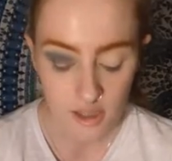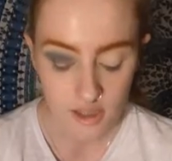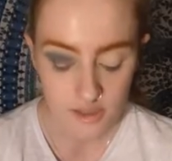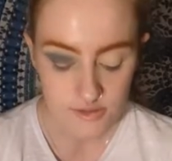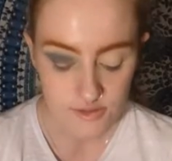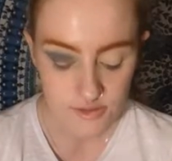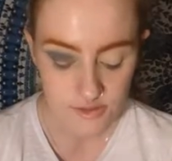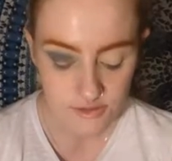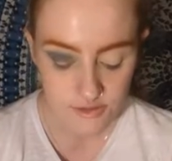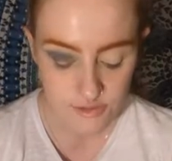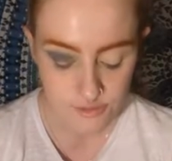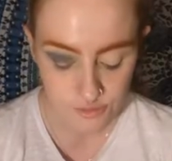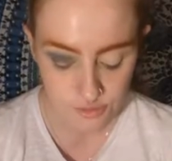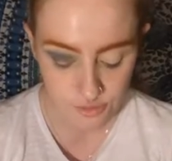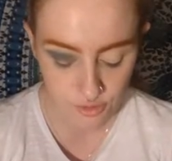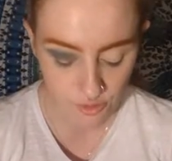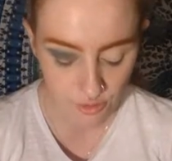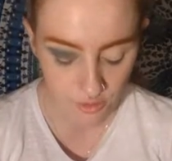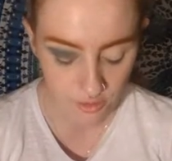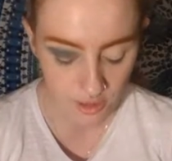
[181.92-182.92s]

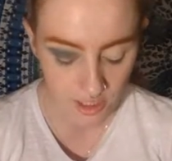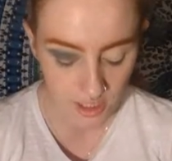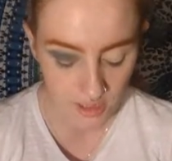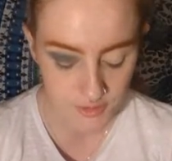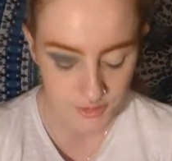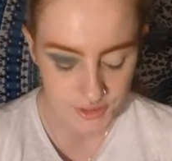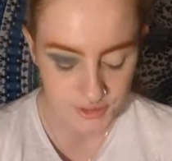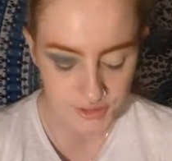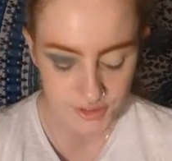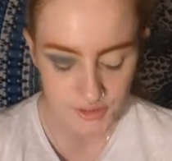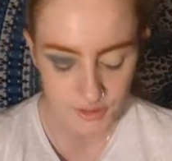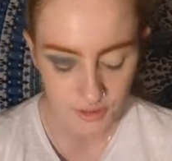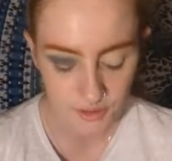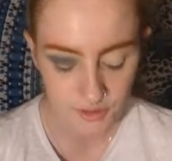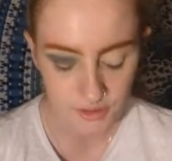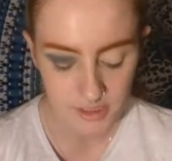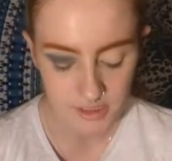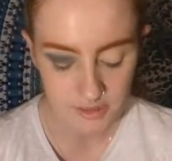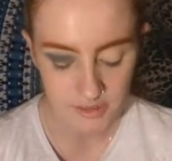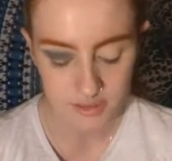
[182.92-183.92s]
so I'm just gonna go
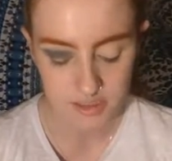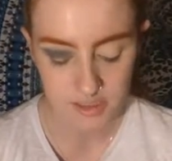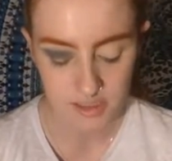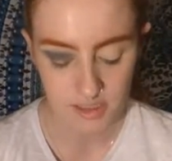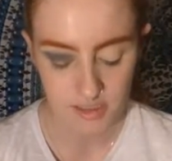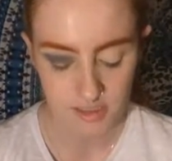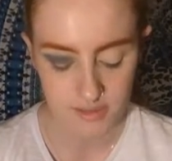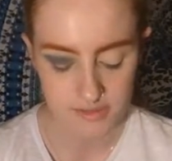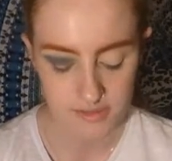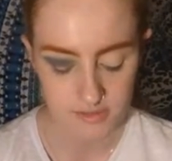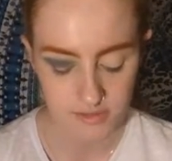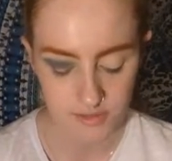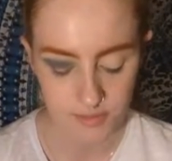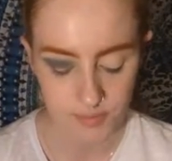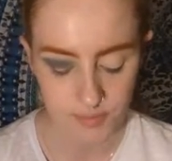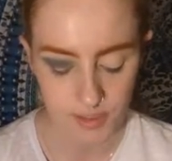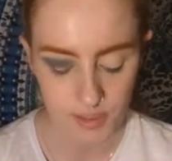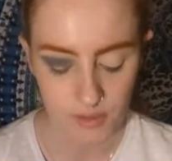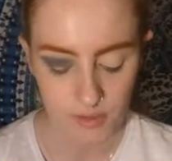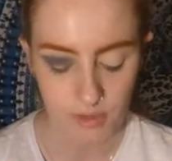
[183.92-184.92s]
in the tiniest little
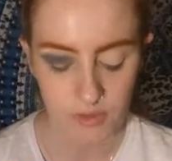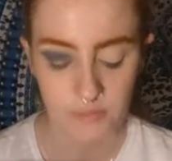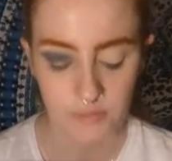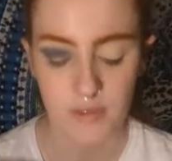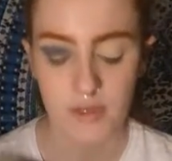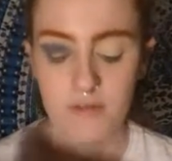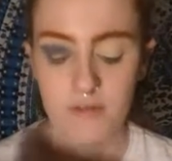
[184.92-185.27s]
bit with